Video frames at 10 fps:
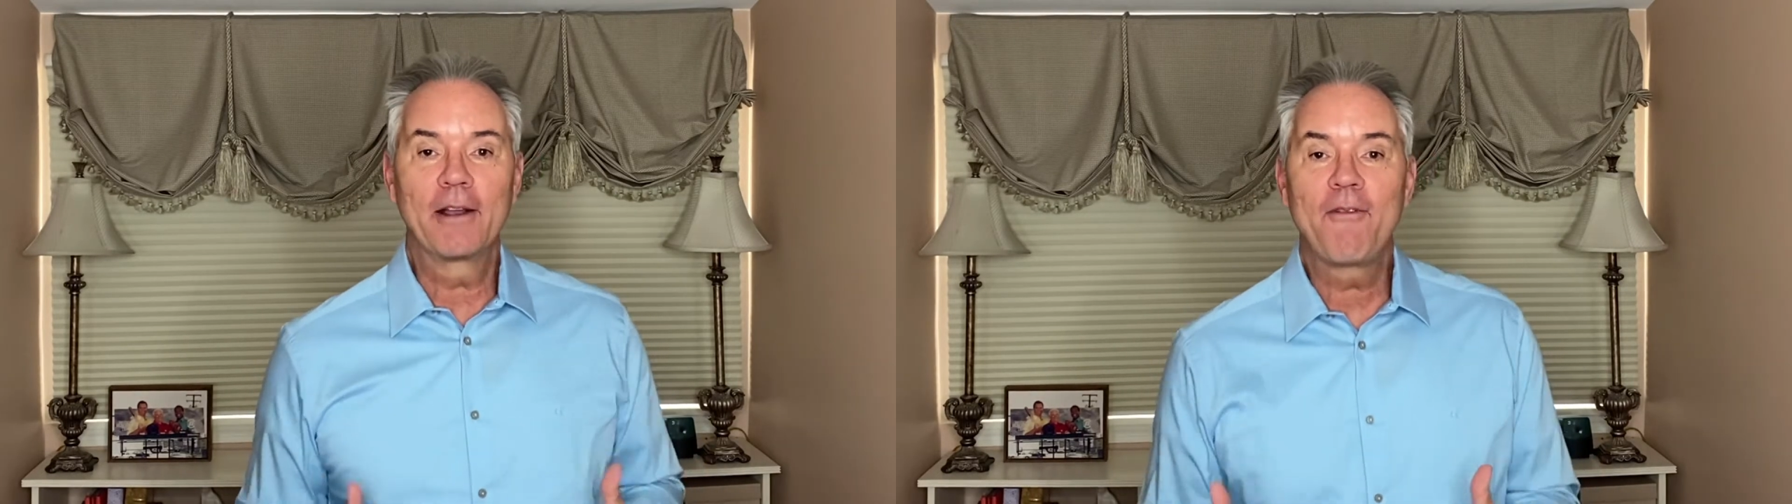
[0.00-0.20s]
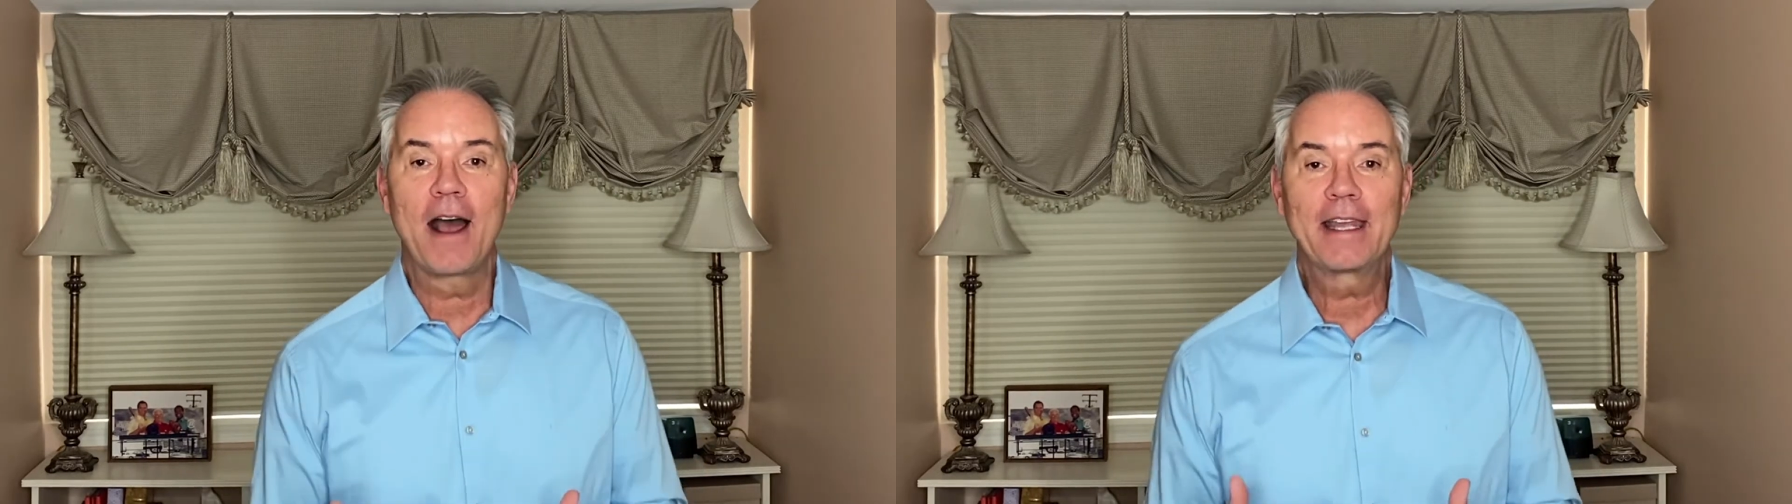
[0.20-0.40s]

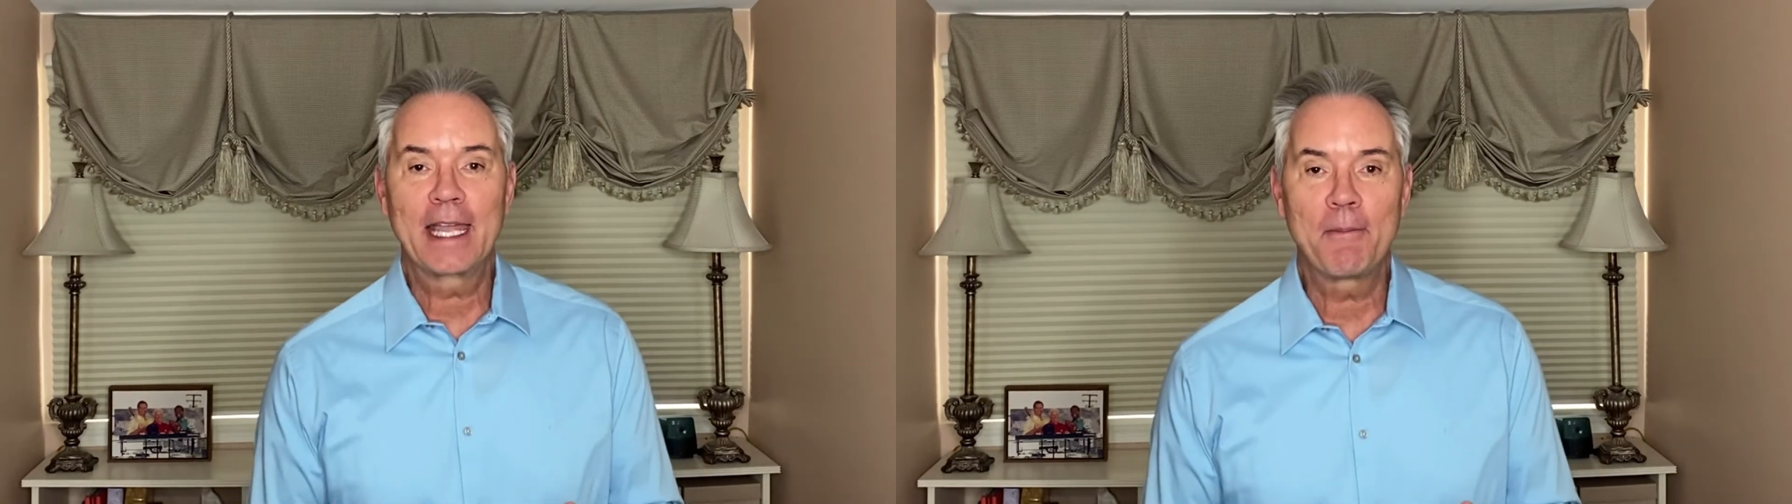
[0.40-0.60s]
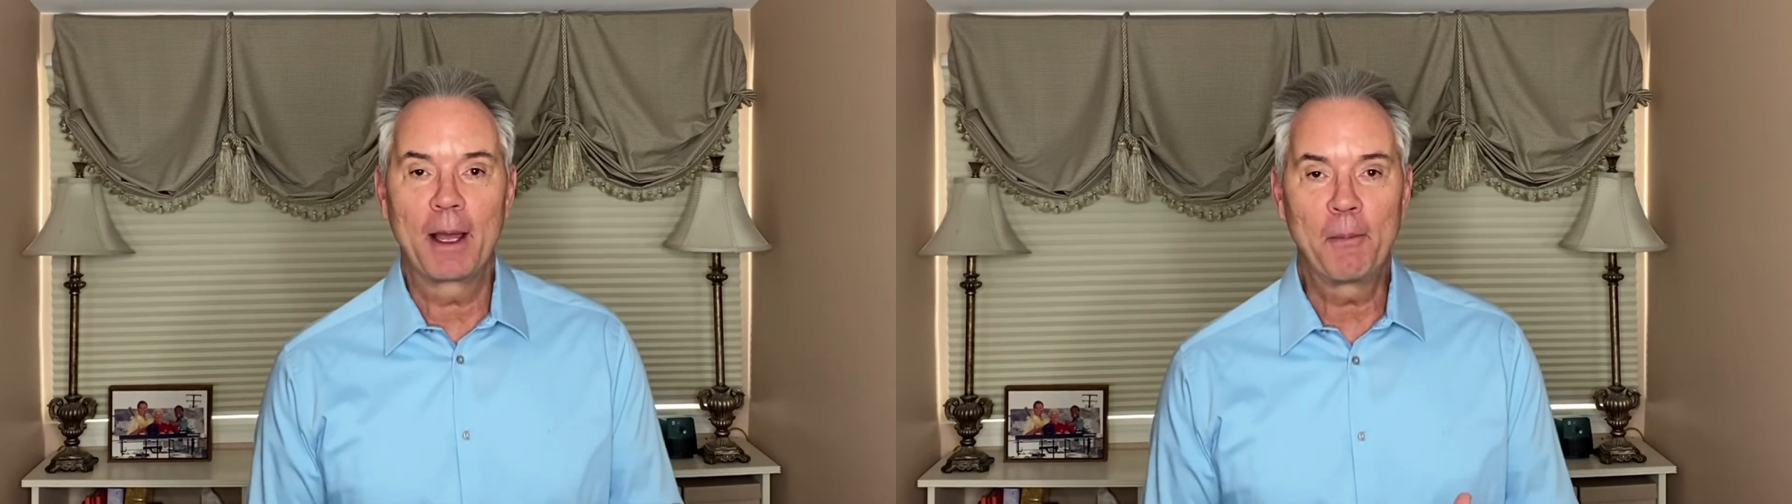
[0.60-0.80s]
I finally
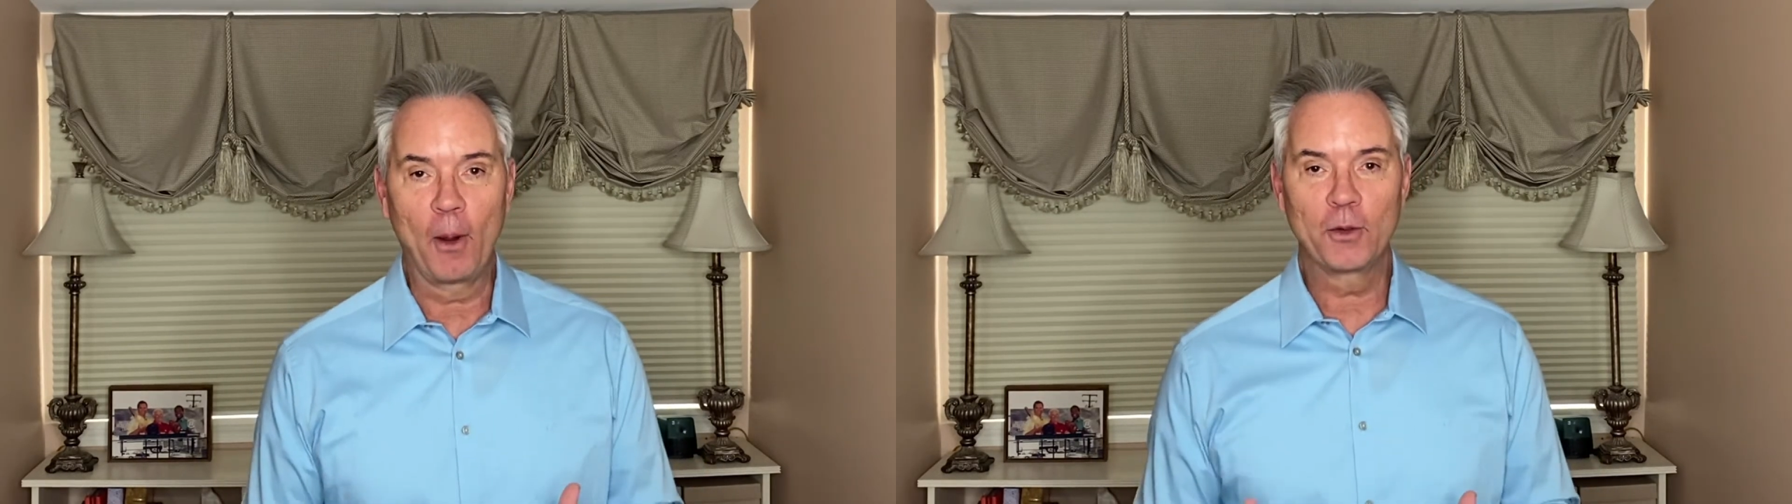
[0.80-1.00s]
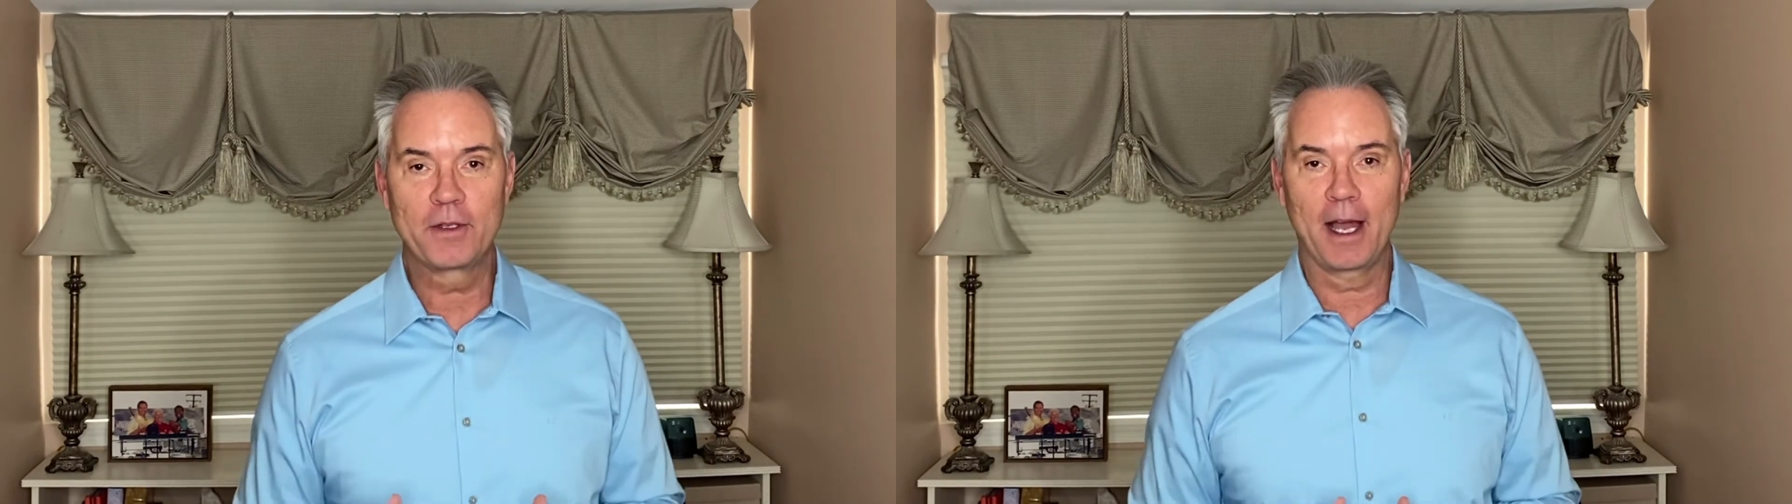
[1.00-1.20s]
get my
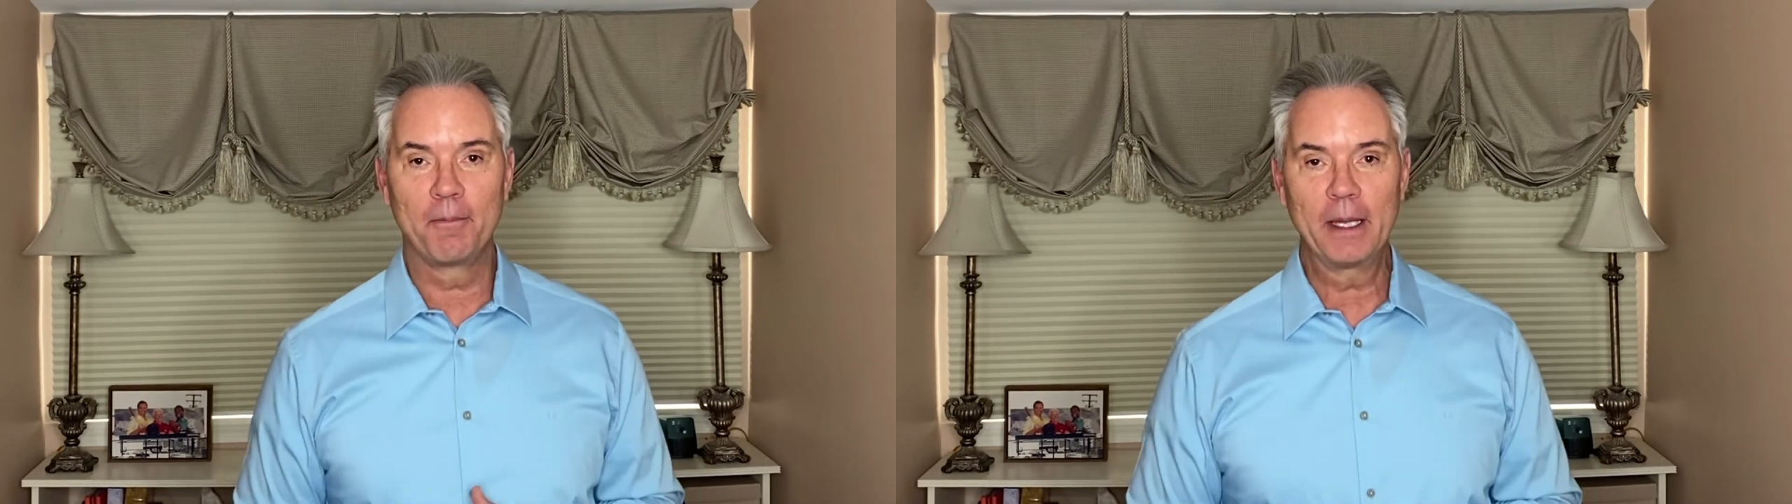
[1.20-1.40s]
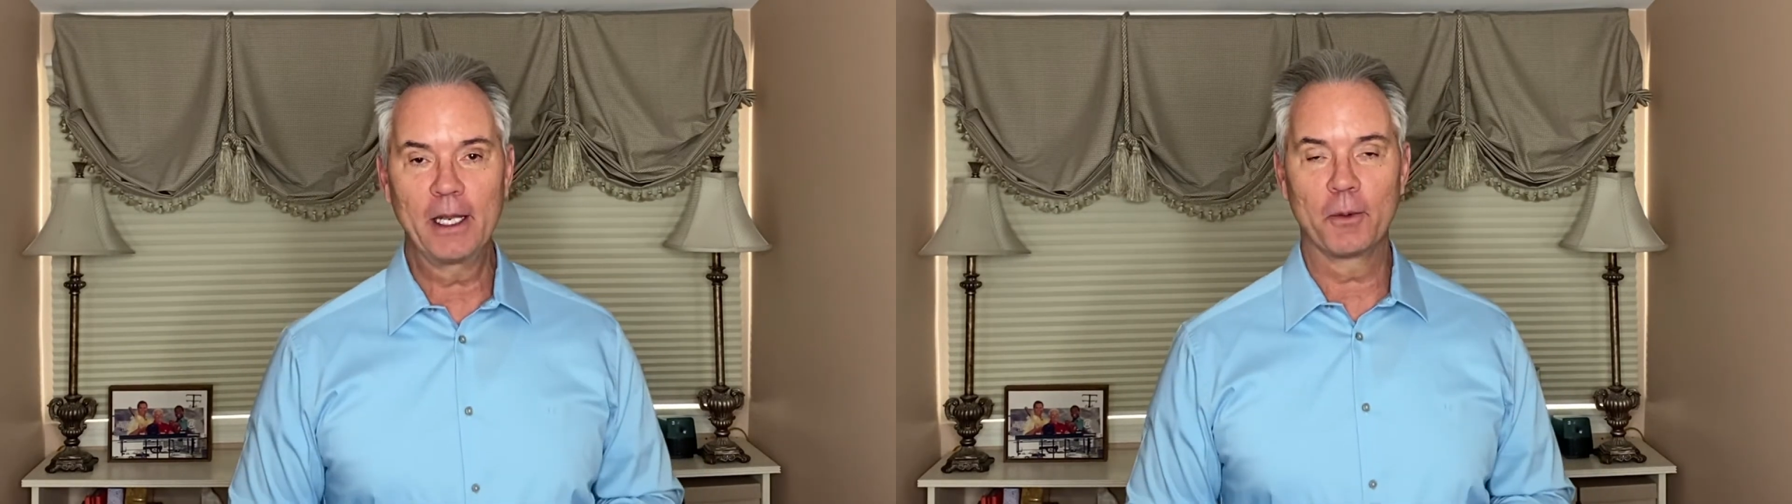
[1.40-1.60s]
post
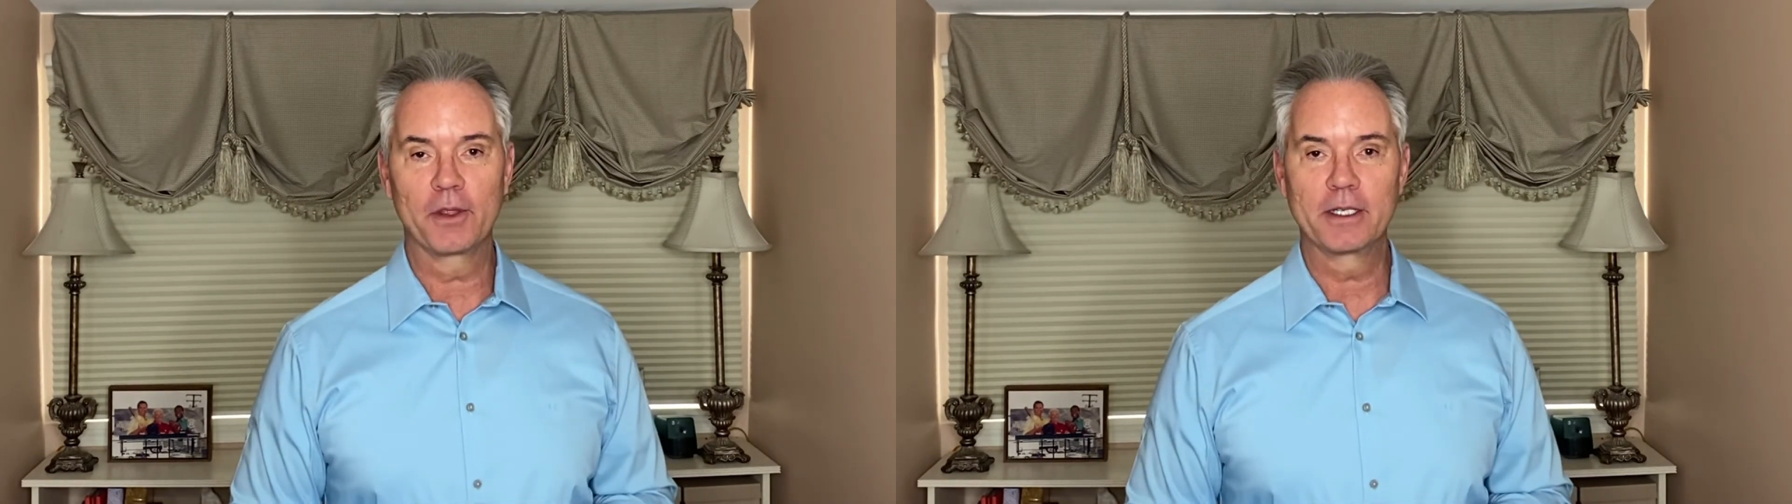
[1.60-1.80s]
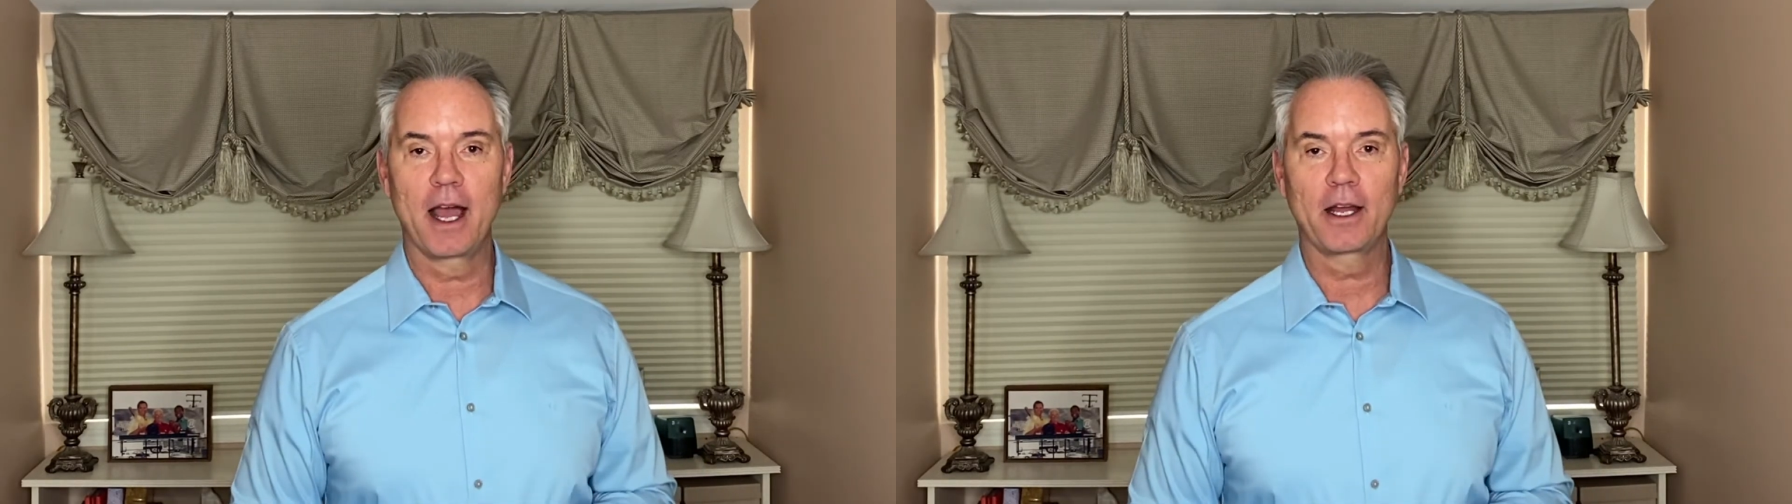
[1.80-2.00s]
op meeting with
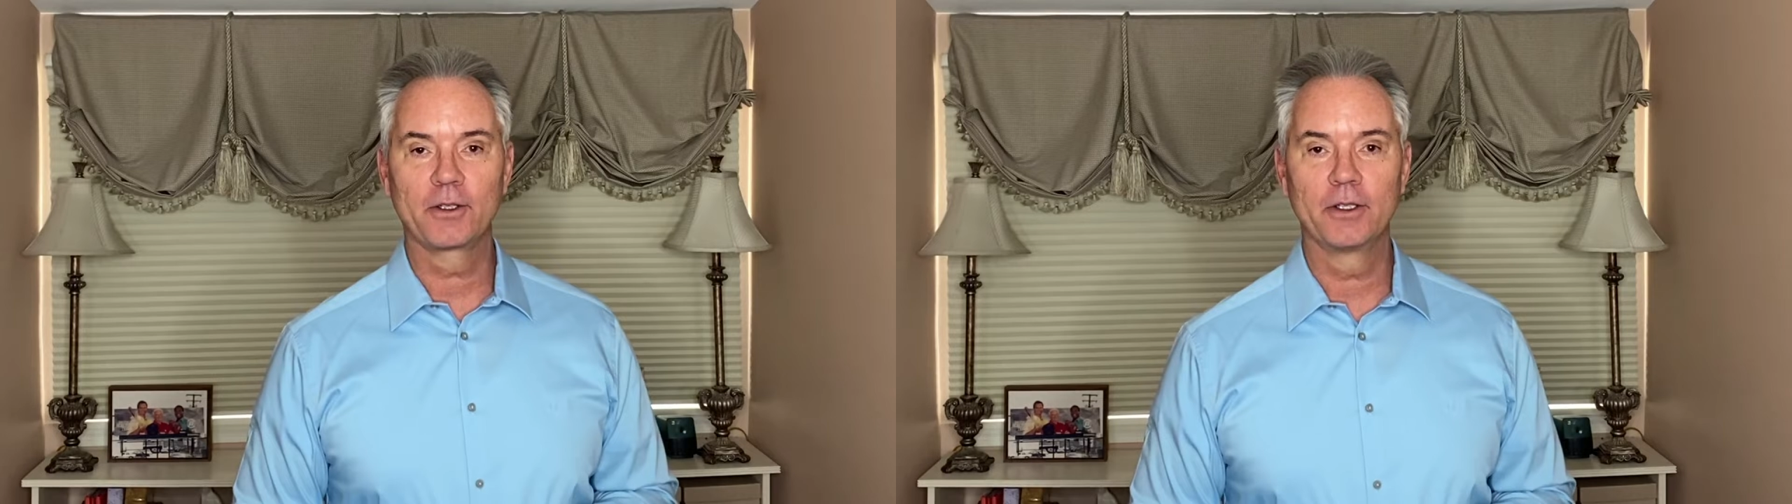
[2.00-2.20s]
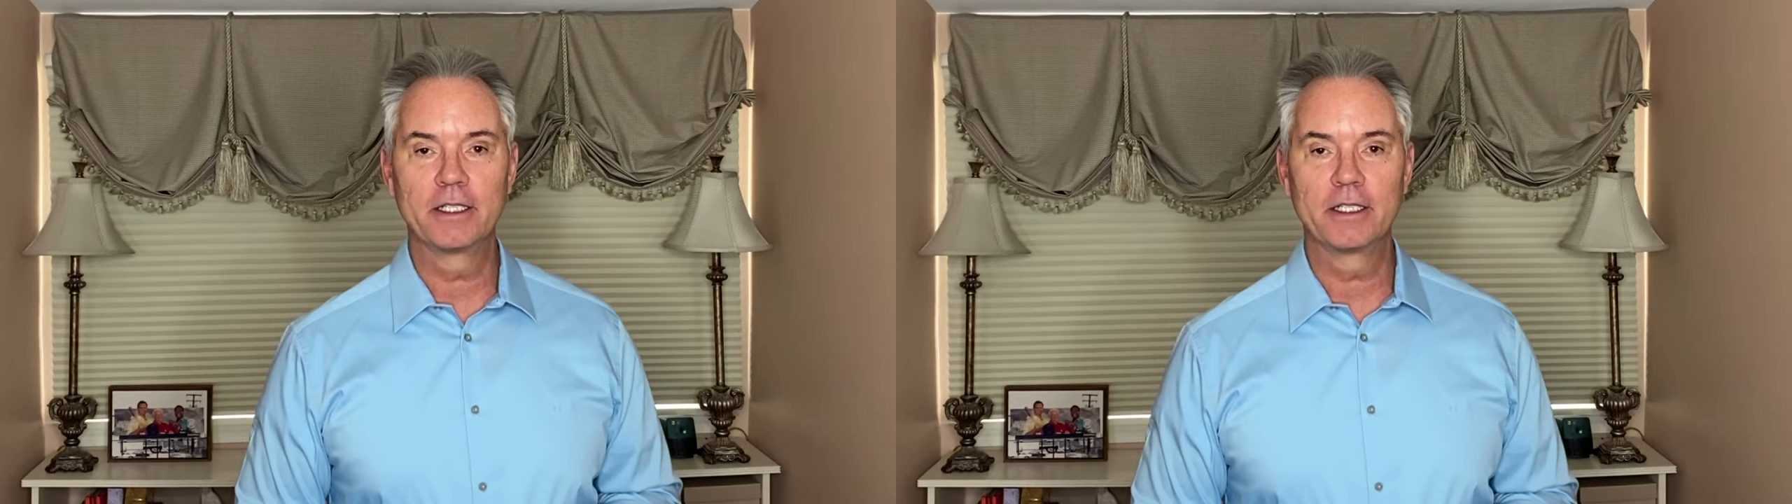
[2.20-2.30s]
the doctor.